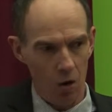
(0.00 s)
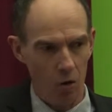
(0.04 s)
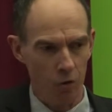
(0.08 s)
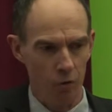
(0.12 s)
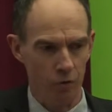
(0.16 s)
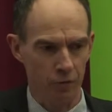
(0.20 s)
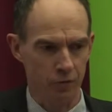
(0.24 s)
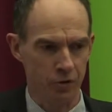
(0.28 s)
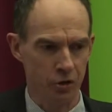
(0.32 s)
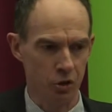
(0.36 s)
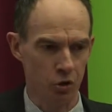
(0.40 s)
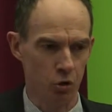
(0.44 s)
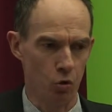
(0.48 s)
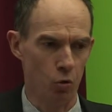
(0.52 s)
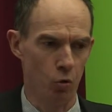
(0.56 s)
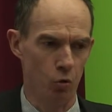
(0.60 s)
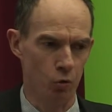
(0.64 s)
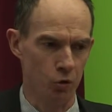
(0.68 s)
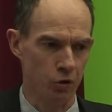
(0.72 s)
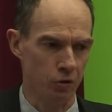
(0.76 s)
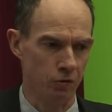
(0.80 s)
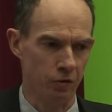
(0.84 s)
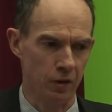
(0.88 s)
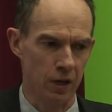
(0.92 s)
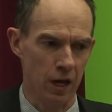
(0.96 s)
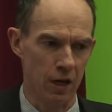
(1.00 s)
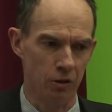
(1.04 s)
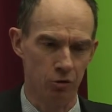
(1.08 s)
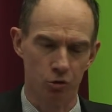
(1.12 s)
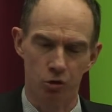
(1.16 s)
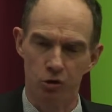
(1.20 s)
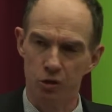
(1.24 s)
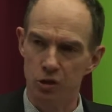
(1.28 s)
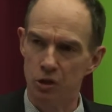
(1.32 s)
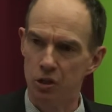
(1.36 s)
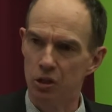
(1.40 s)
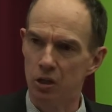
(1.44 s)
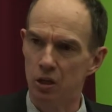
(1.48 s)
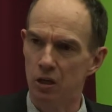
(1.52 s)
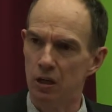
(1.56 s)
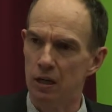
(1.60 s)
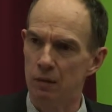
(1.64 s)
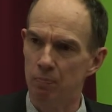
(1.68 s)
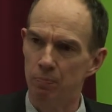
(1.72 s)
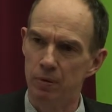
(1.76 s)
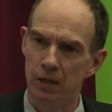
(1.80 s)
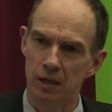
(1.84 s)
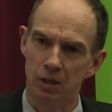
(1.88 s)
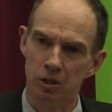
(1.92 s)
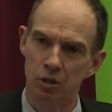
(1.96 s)
scores for countries can
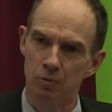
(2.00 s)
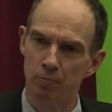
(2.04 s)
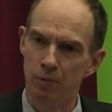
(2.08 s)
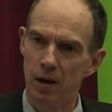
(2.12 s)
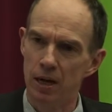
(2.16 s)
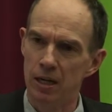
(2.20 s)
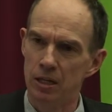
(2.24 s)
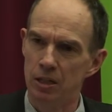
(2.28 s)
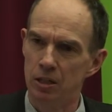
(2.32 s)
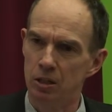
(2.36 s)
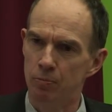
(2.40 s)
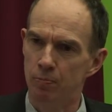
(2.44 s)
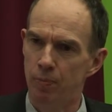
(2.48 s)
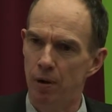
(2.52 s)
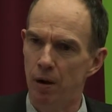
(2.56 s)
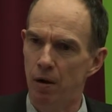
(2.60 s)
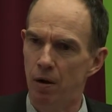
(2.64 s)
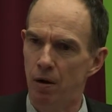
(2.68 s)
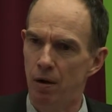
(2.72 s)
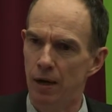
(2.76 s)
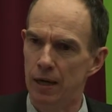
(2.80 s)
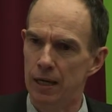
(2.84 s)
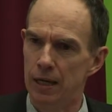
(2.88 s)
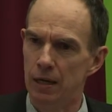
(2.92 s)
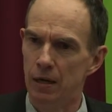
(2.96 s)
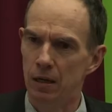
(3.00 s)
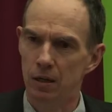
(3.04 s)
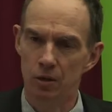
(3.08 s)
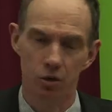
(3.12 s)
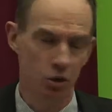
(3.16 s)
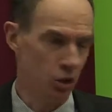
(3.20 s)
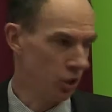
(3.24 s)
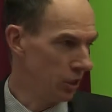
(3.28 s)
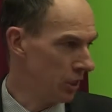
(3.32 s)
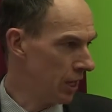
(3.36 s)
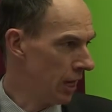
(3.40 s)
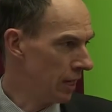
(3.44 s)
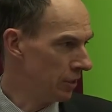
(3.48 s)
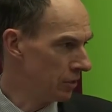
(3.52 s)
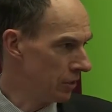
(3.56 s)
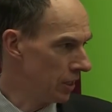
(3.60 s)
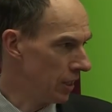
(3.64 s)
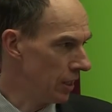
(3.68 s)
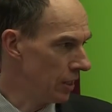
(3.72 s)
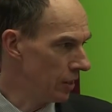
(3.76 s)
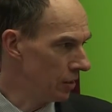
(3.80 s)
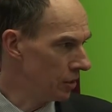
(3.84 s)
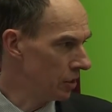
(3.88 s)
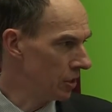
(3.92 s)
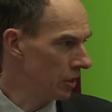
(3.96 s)
be explained by
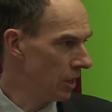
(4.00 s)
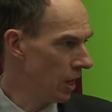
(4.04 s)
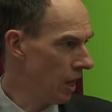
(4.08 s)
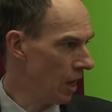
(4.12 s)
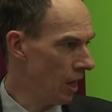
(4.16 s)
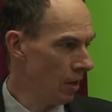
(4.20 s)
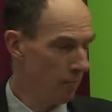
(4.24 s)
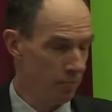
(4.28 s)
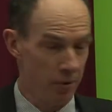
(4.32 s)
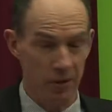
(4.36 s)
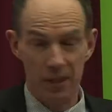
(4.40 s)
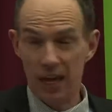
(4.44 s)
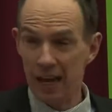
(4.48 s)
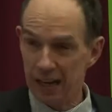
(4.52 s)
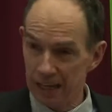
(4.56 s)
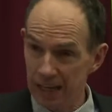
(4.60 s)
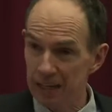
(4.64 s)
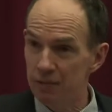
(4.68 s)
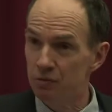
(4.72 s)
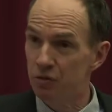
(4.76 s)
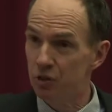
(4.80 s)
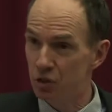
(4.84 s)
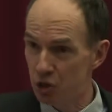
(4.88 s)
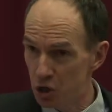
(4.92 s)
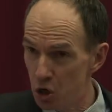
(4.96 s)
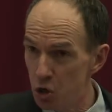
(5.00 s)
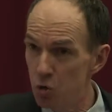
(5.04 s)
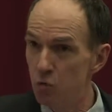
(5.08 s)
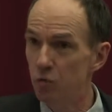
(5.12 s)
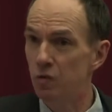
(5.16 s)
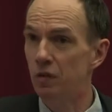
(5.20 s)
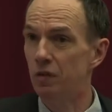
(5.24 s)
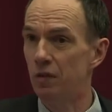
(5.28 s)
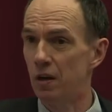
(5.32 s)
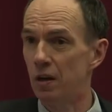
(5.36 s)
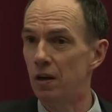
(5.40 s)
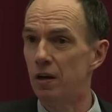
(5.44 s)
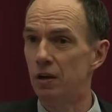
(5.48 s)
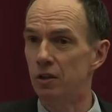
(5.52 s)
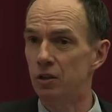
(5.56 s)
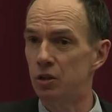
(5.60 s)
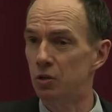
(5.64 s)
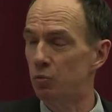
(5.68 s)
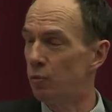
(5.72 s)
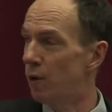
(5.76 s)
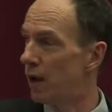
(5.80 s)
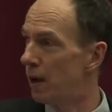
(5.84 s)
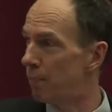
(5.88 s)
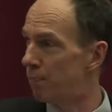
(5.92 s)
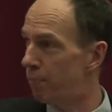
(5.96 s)
genetics, but that leaves two-thirds
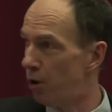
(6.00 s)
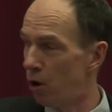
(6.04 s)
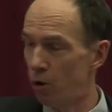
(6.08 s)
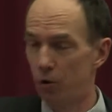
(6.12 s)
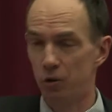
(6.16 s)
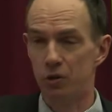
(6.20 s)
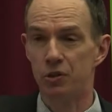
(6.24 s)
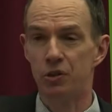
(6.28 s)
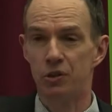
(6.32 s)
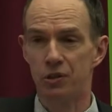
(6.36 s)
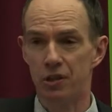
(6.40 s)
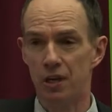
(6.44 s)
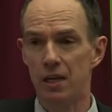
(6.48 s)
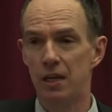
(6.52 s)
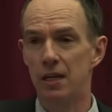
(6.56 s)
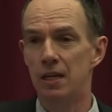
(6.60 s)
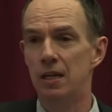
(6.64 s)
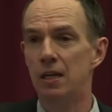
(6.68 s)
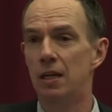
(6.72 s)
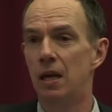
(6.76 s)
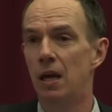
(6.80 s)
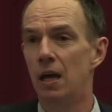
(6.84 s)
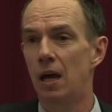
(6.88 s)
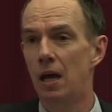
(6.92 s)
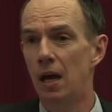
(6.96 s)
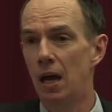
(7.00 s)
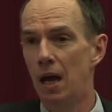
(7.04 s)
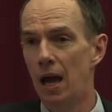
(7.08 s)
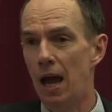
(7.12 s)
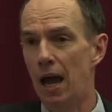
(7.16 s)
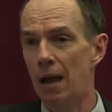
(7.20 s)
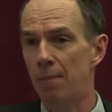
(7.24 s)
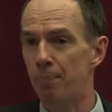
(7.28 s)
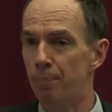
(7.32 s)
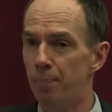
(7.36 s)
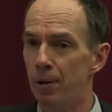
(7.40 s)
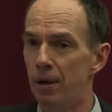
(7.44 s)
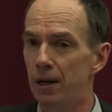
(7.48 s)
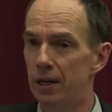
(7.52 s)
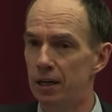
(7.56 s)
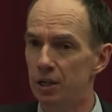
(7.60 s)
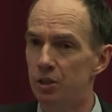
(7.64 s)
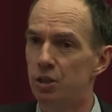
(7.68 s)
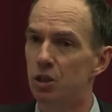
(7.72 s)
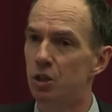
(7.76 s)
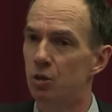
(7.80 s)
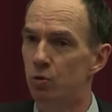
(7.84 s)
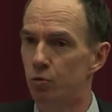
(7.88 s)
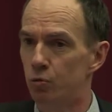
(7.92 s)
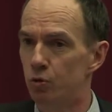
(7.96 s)
where policy and
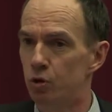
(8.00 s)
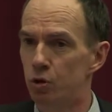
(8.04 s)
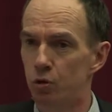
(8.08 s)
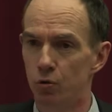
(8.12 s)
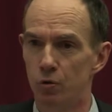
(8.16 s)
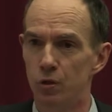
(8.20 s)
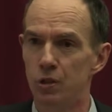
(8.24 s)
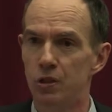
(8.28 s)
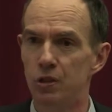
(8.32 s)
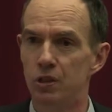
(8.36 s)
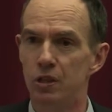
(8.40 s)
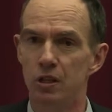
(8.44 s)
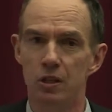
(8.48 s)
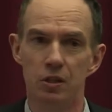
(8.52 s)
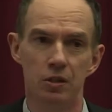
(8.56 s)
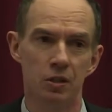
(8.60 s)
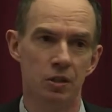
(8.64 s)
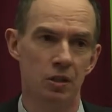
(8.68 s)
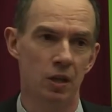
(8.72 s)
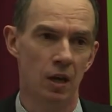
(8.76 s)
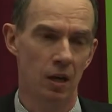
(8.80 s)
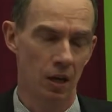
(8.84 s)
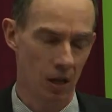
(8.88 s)
political choices